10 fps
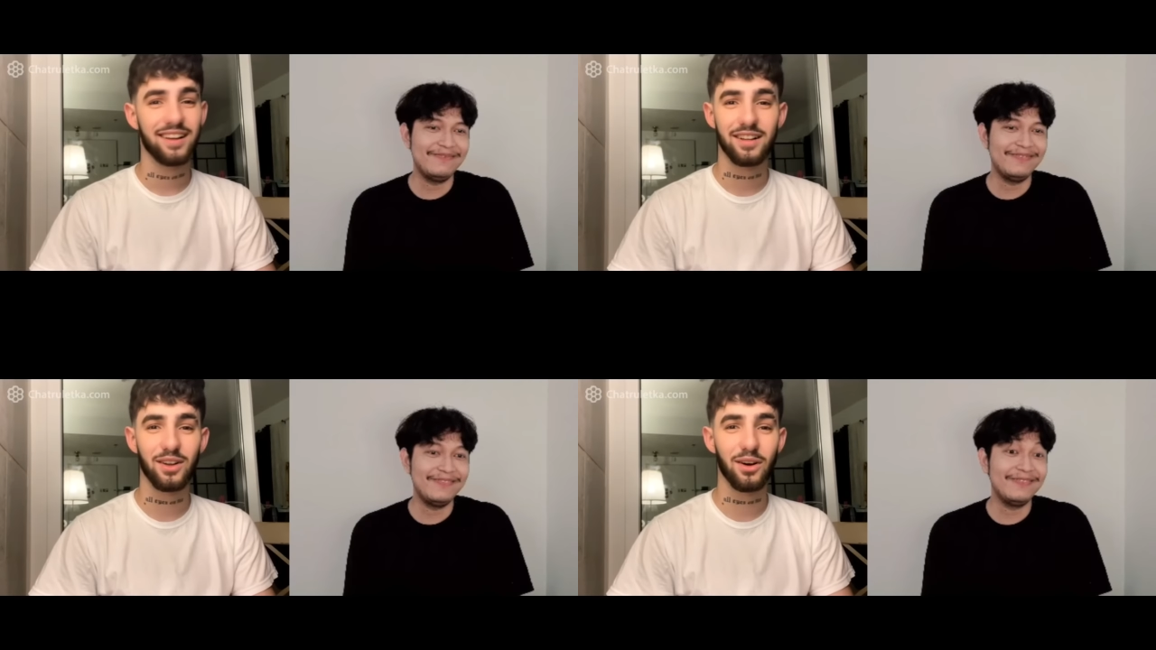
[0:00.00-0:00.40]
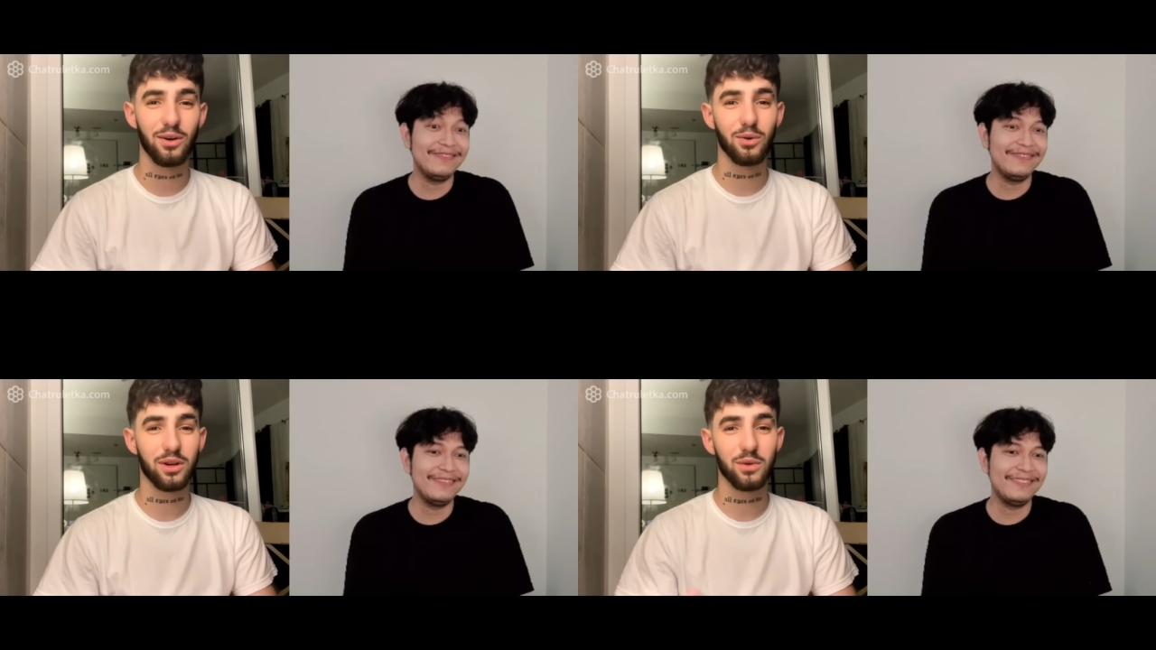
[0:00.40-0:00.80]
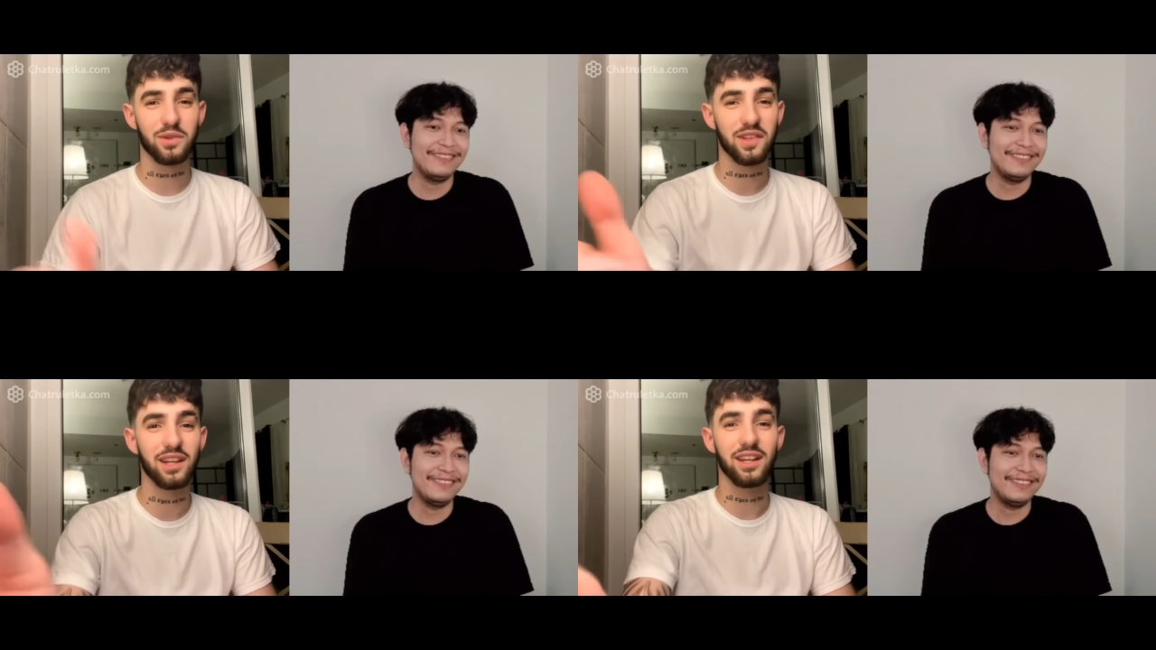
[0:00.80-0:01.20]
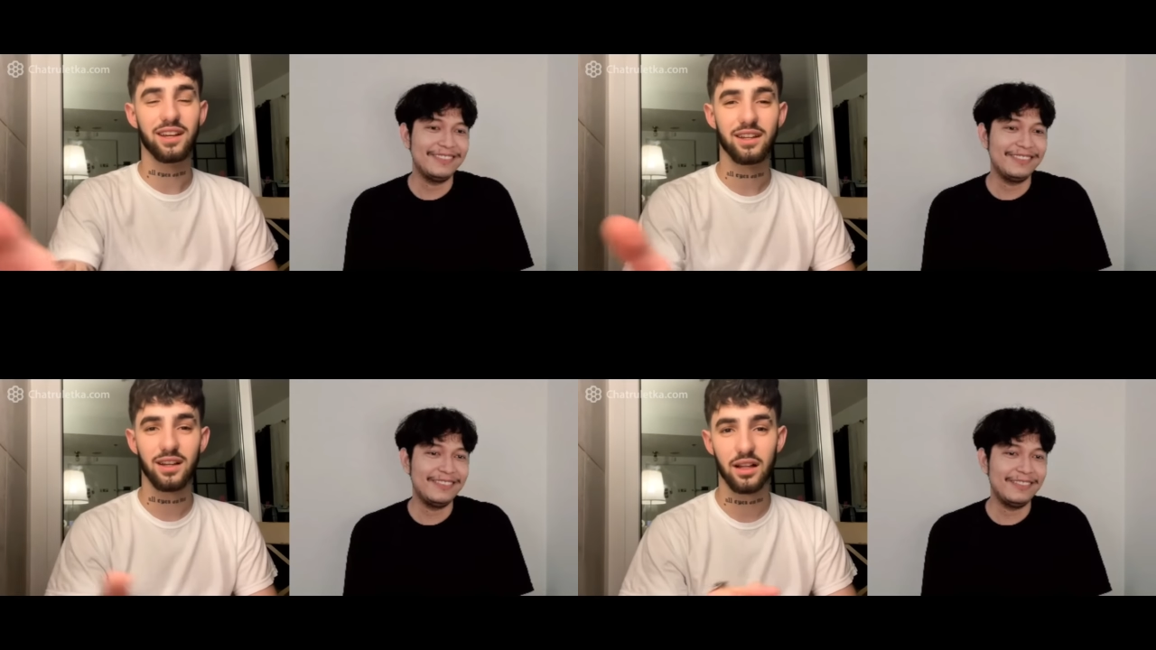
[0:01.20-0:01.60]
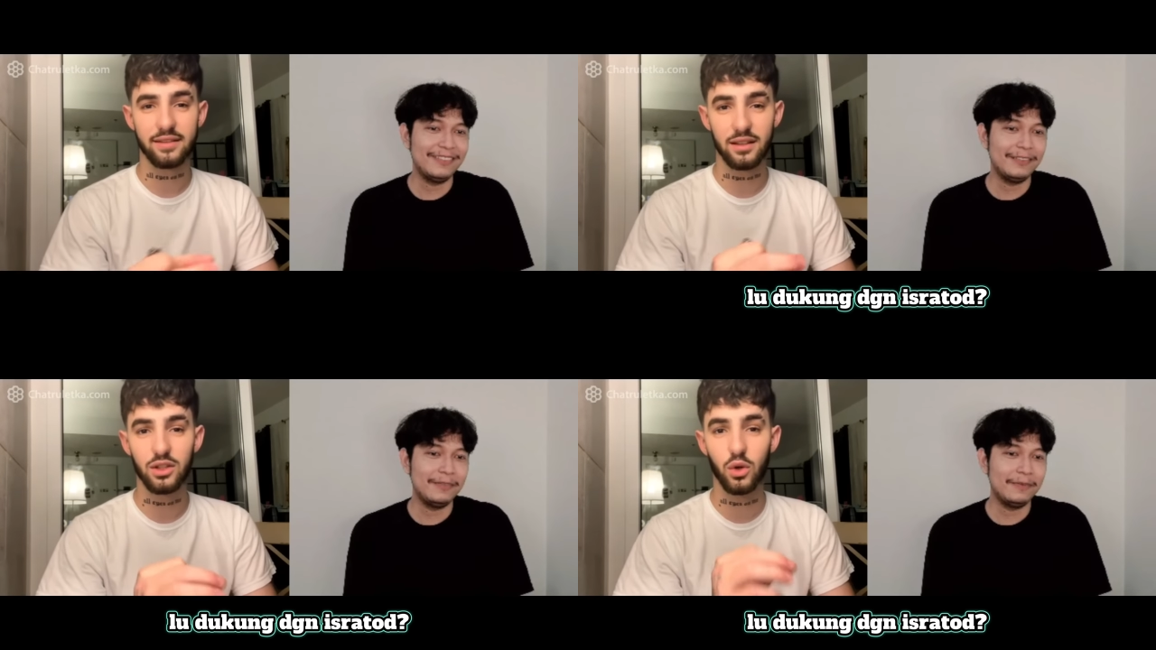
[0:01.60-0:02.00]
Speaker 1: No, you see me. And
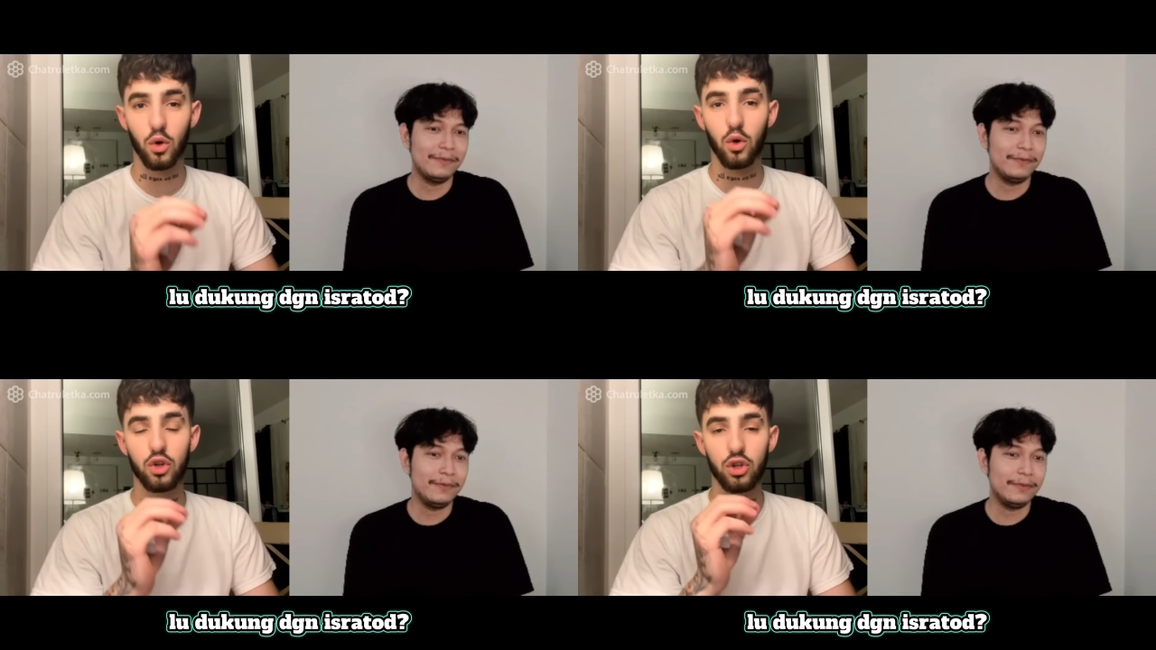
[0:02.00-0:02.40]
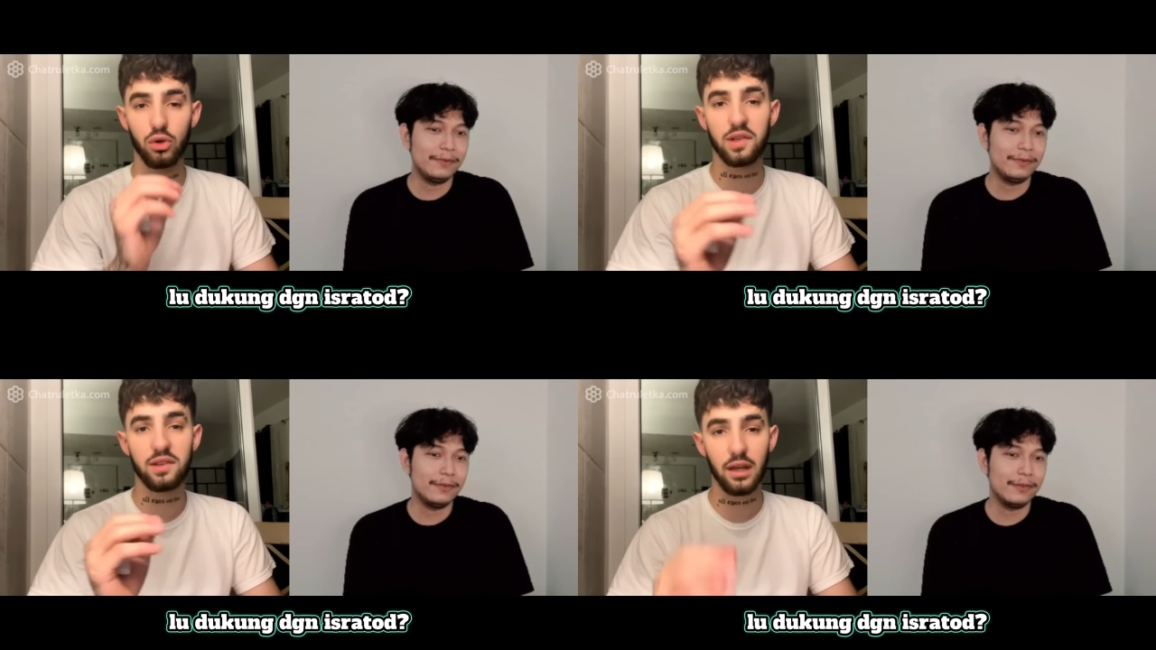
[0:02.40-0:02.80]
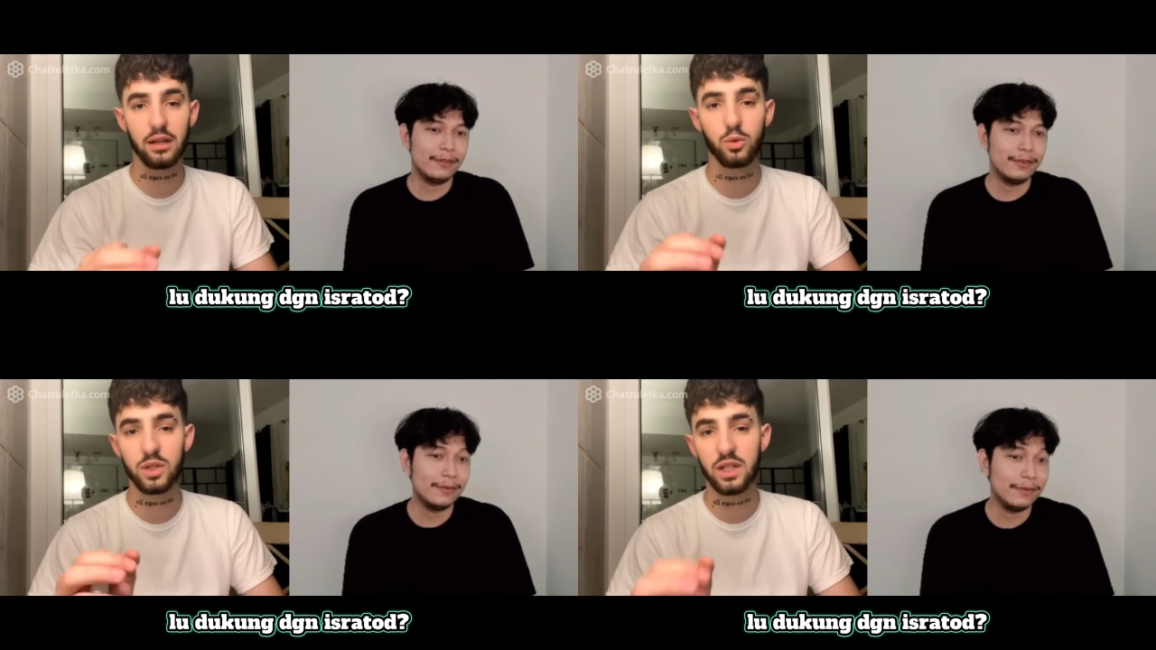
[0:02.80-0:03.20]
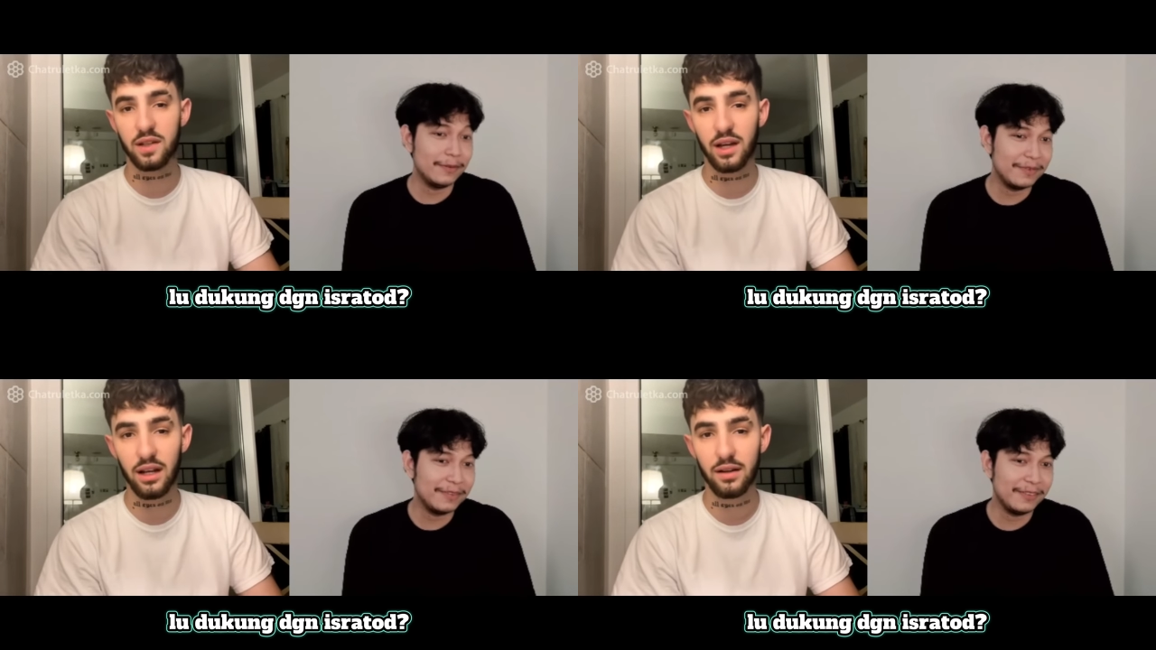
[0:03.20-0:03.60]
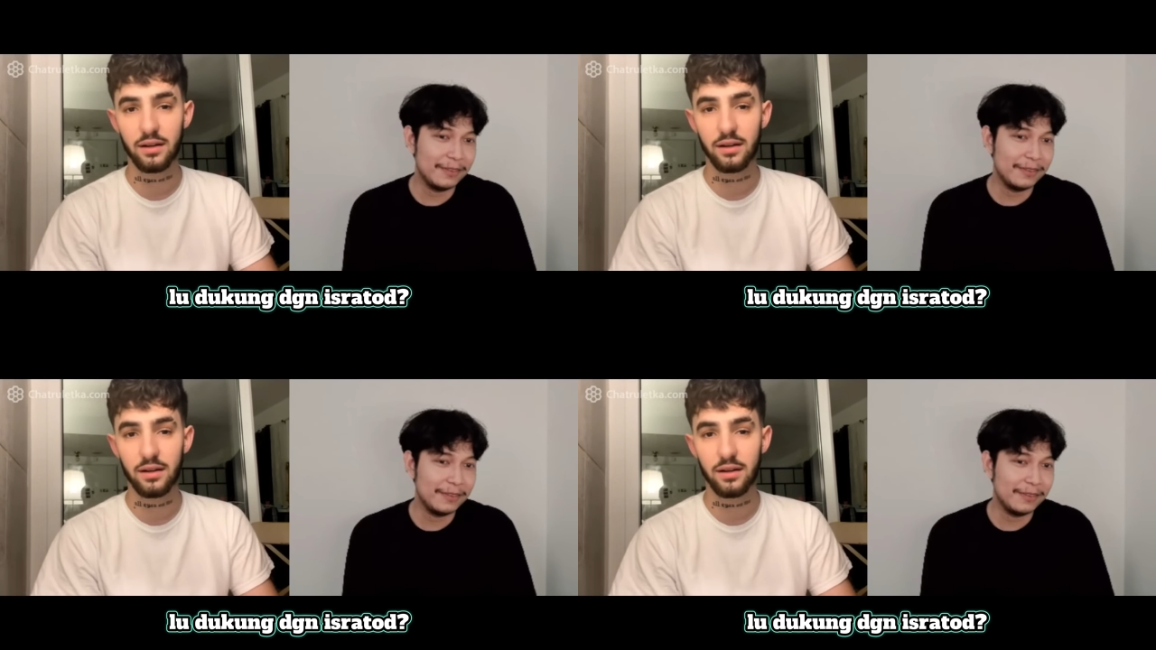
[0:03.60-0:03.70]
you stand with Israel?